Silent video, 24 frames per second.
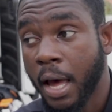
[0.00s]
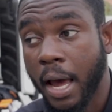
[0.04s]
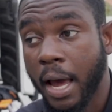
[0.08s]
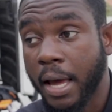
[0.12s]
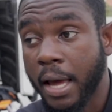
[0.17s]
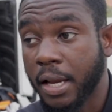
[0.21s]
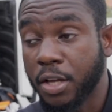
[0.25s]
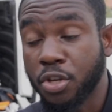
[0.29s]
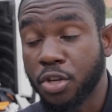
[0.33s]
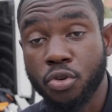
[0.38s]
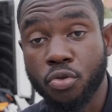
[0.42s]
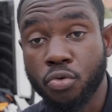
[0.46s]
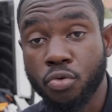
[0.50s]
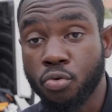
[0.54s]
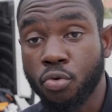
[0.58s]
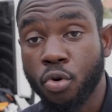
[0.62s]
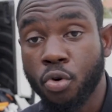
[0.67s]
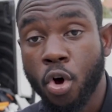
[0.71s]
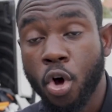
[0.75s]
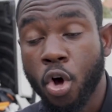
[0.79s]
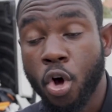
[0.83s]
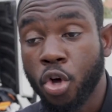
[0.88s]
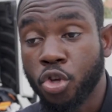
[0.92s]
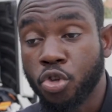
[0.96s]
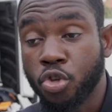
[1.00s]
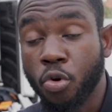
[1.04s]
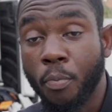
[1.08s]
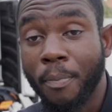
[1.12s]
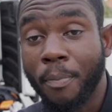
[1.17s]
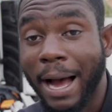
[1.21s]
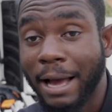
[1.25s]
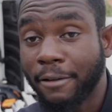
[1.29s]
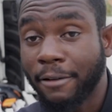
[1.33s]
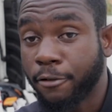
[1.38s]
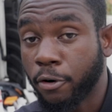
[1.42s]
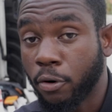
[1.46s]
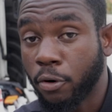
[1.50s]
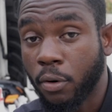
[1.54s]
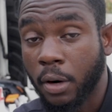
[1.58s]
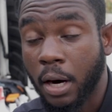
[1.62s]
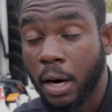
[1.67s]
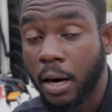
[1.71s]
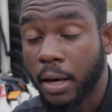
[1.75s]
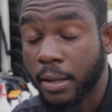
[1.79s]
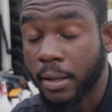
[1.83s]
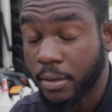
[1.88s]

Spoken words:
and then you buy for